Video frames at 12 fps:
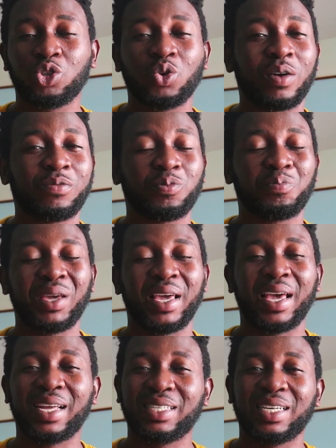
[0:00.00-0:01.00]
You don't have to pay
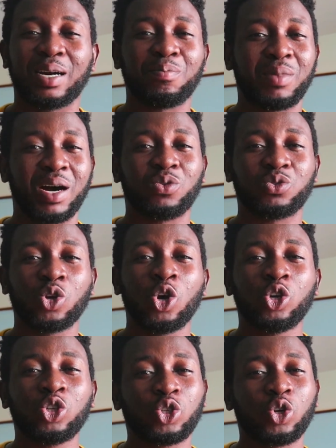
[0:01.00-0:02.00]
any amount.
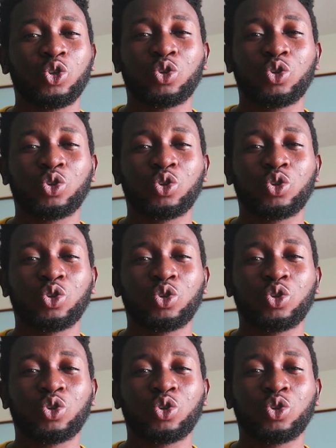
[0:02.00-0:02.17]
So you